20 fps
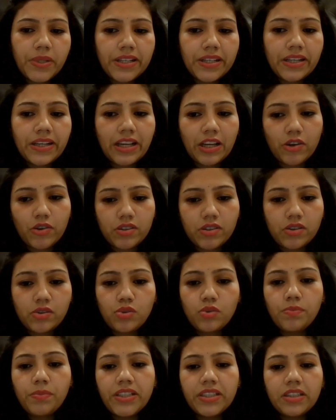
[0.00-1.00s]
speed and
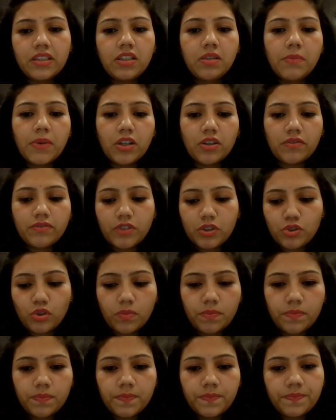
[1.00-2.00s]
accuracy to meet the demand of the
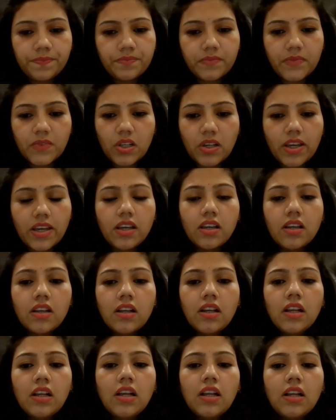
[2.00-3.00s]
job. Okay,
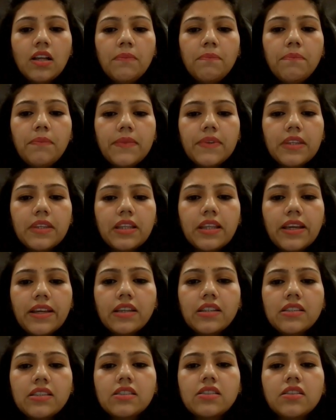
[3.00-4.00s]

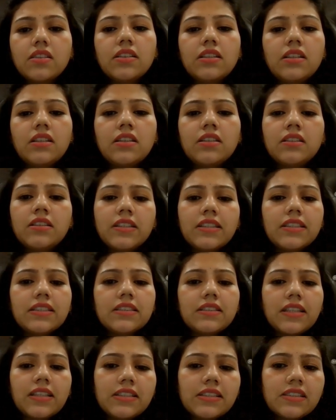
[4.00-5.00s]
next other
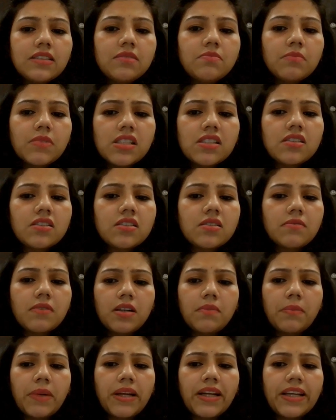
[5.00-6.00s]
thing is must
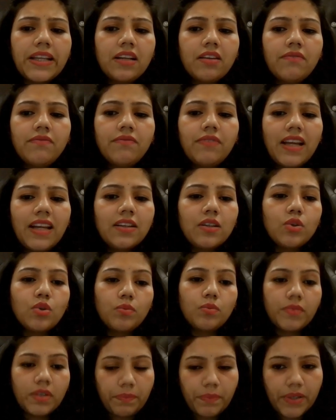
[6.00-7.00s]
maintain a
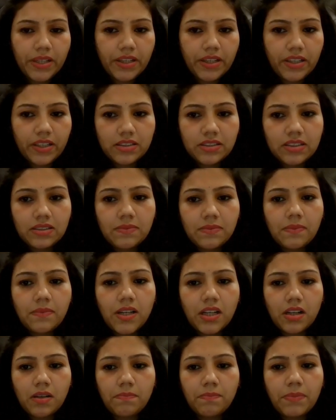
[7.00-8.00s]
well-groomed appearance
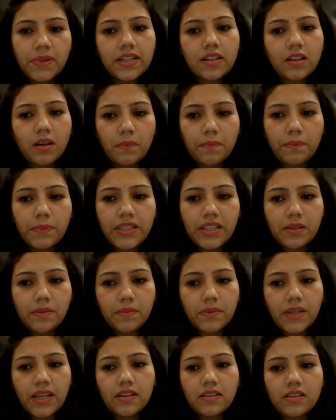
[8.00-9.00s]
per company
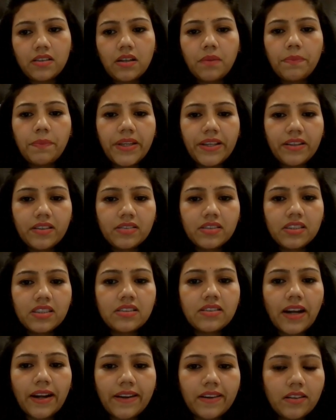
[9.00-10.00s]

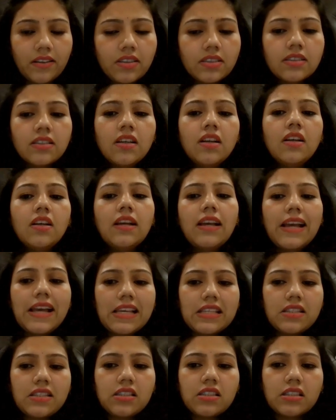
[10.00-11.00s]
appearance standards
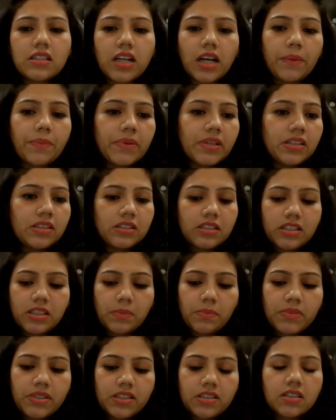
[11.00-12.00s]
as described in
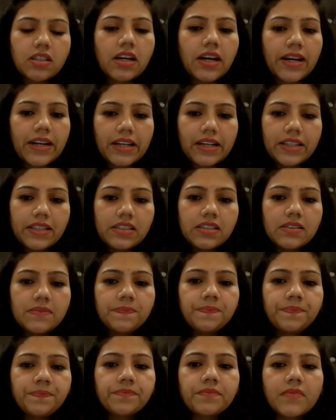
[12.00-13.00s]
established guidelines,